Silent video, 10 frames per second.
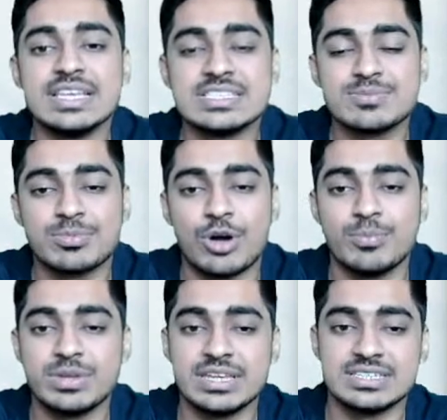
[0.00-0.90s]
these
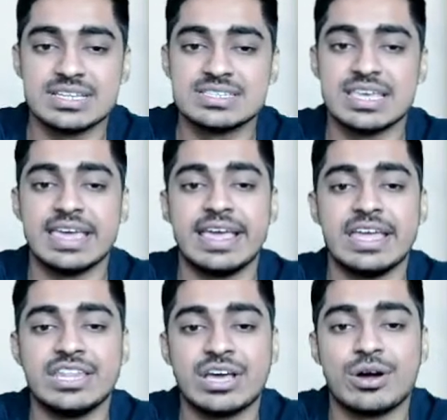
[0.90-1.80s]
combinations.
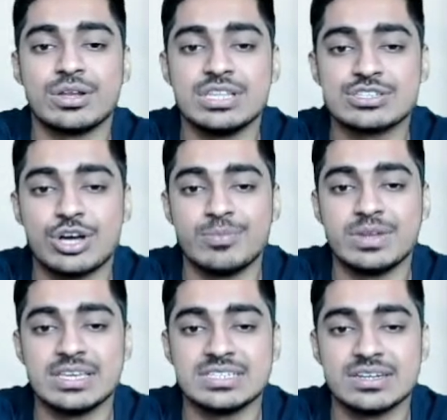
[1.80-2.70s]
Again, they got this
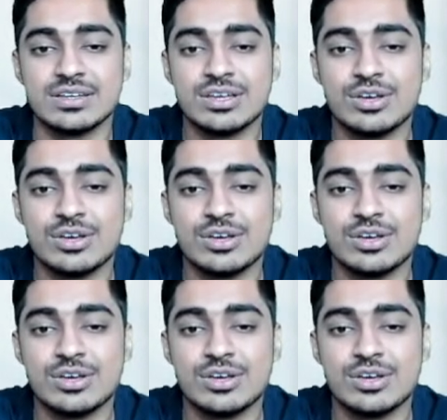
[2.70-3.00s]
combination